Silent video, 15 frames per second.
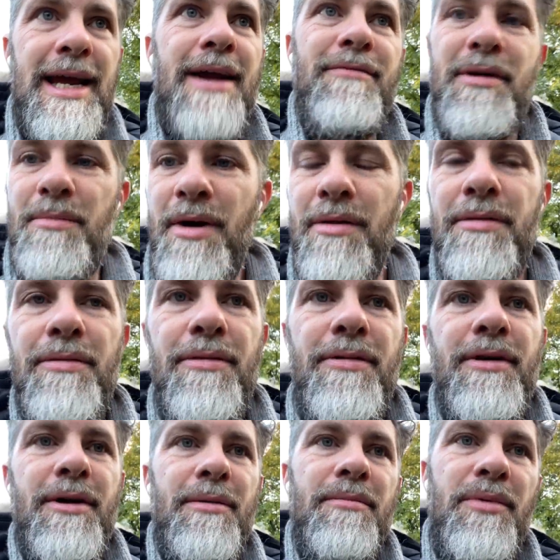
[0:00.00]
every month,
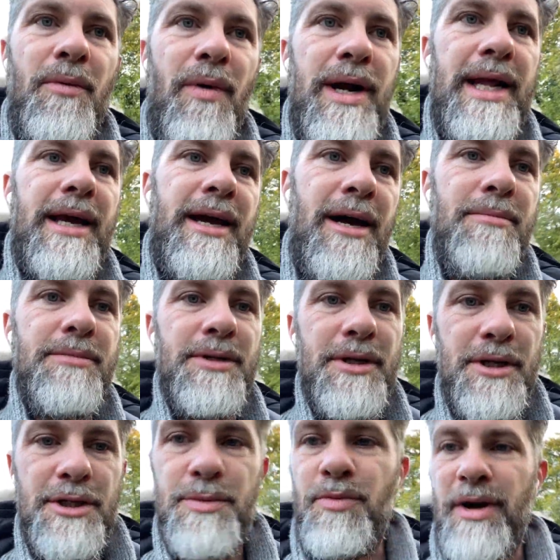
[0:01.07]
but when it comes and
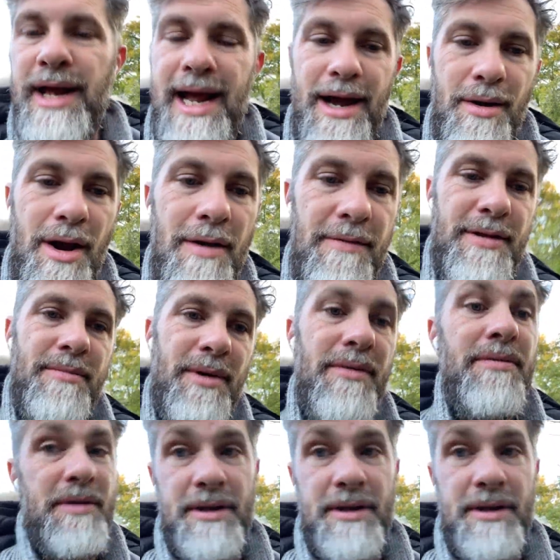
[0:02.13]
you spread it out over the month,